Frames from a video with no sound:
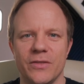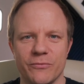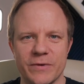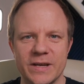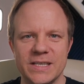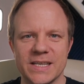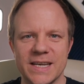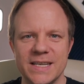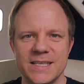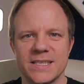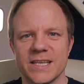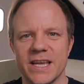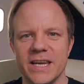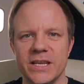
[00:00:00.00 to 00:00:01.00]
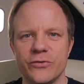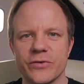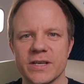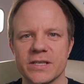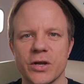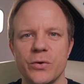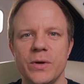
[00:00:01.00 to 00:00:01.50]
The reason is an
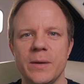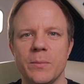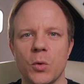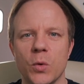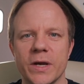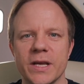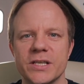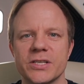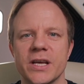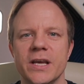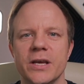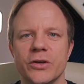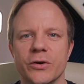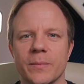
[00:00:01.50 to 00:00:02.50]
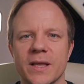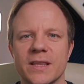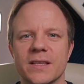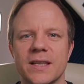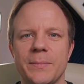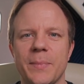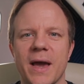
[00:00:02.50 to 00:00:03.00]
interest-only mortgage, your
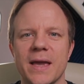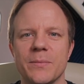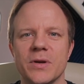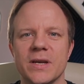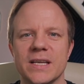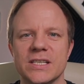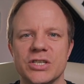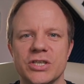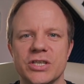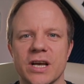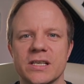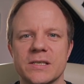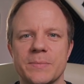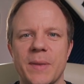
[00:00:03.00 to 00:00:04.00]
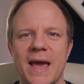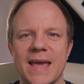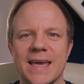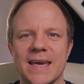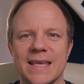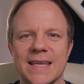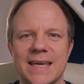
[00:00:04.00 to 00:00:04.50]
monthly payment is just
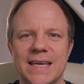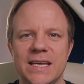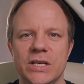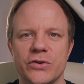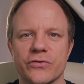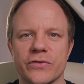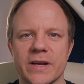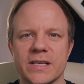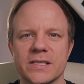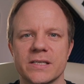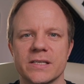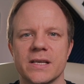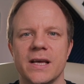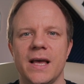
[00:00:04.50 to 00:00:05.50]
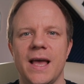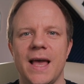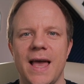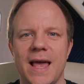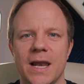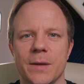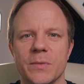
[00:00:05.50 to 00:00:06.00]
paying the interest
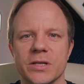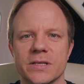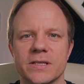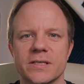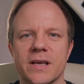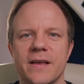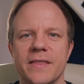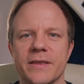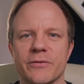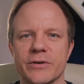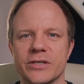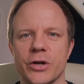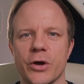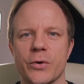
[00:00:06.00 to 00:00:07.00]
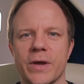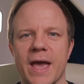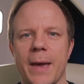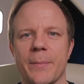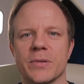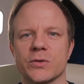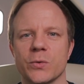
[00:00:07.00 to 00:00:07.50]
element. There is no
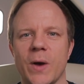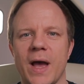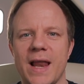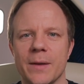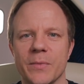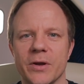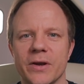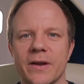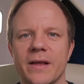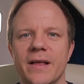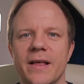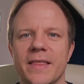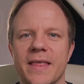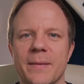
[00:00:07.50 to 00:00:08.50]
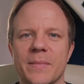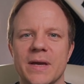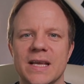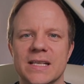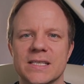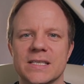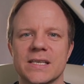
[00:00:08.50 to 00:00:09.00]
capital element. That
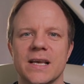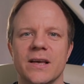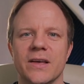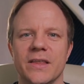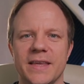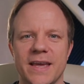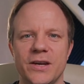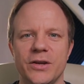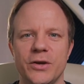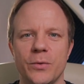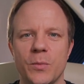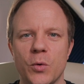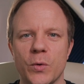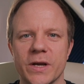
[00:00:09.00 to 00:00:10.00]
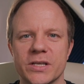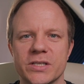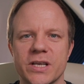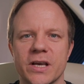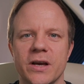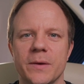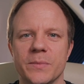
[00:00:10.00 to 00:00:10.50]
means at the end of your mortgage
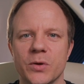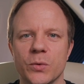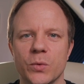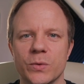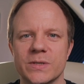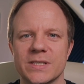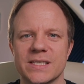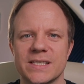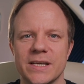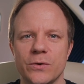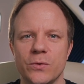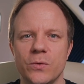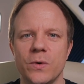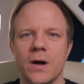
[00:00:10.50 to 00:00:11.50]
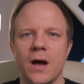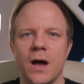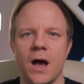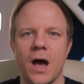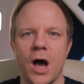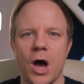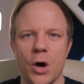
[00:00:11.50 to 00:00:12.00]
term, you will still
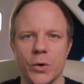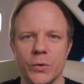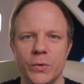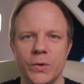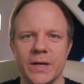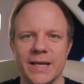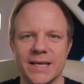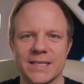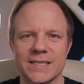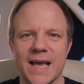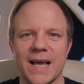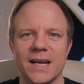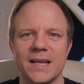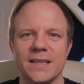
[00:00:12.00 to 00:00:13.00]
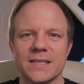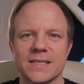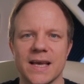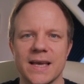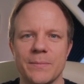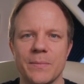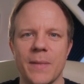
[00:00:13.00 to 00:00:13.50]
owe exactly the
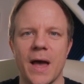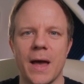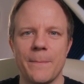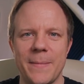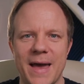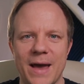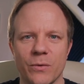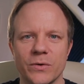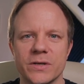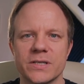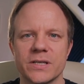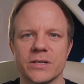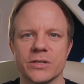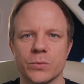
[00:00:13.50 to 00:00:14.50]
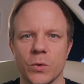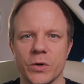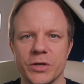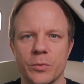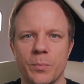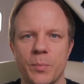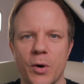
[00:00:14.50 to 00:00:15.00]
same amount as what
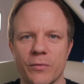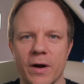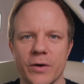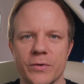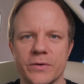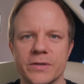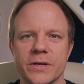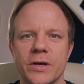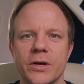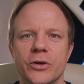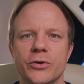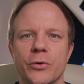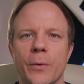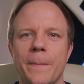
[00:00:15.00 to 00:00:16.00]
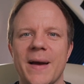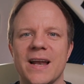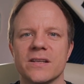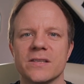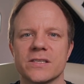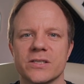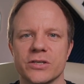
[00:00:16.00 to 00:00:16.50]
you borrowed. Your
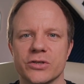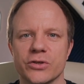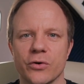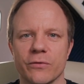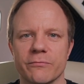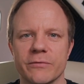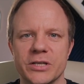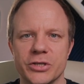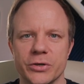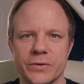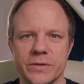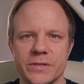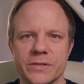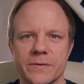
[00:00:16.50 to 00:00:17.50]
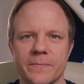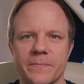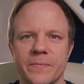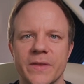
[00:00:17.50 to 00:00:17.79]
balance does not reduce.